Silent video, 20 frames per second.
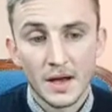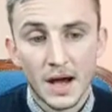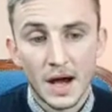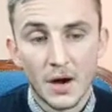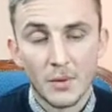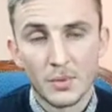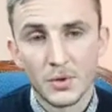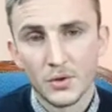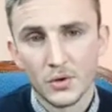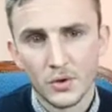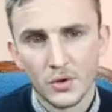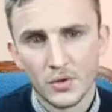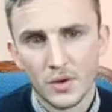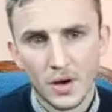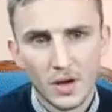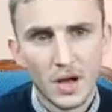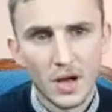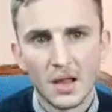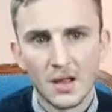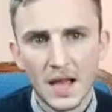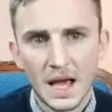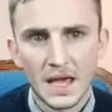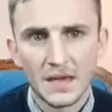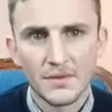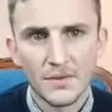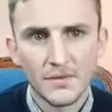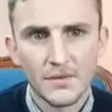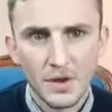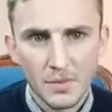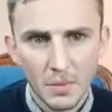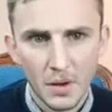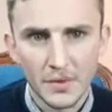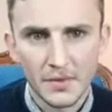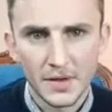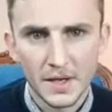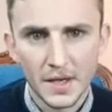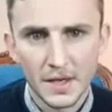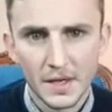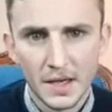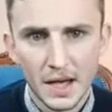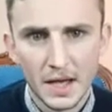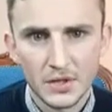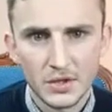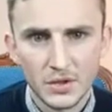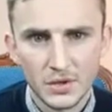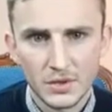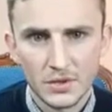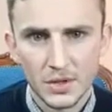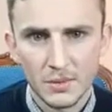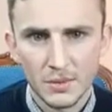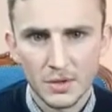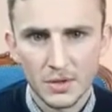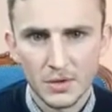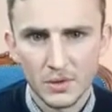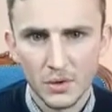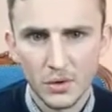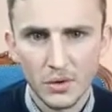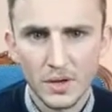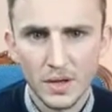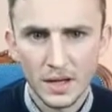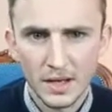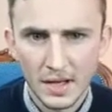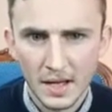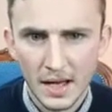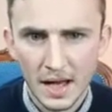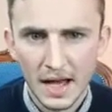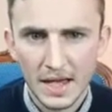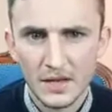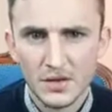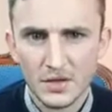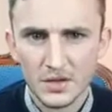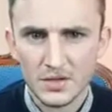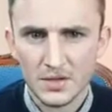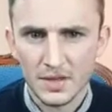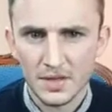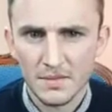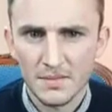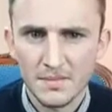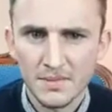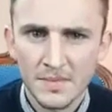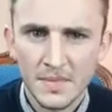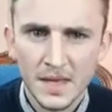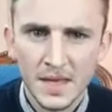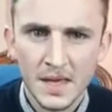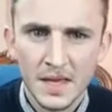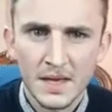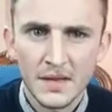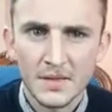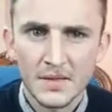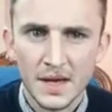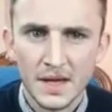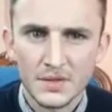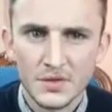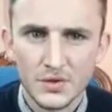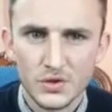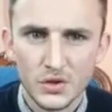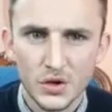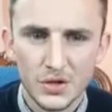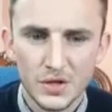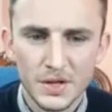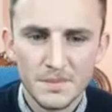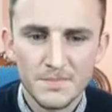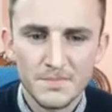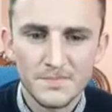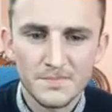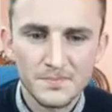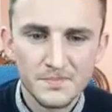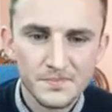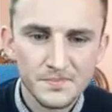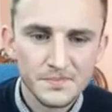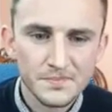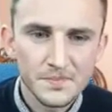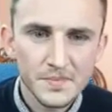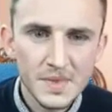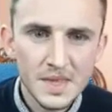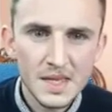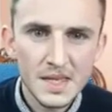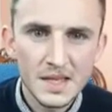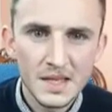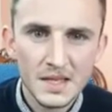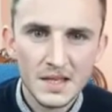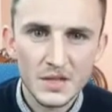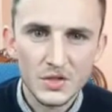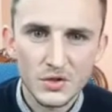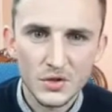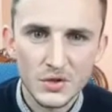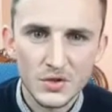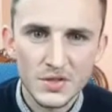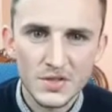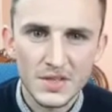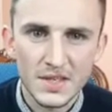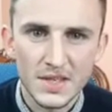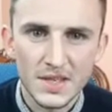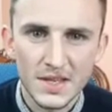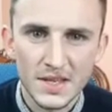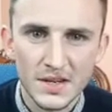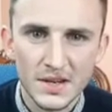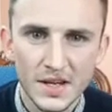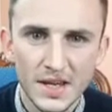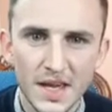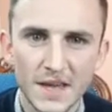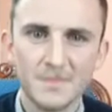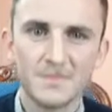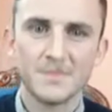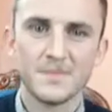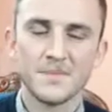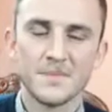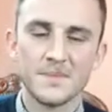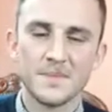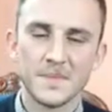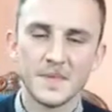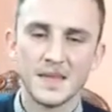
I'll be doing a live every Monday, as some of you know. Hi Kristen, thanks for joining. It's good to see you here again.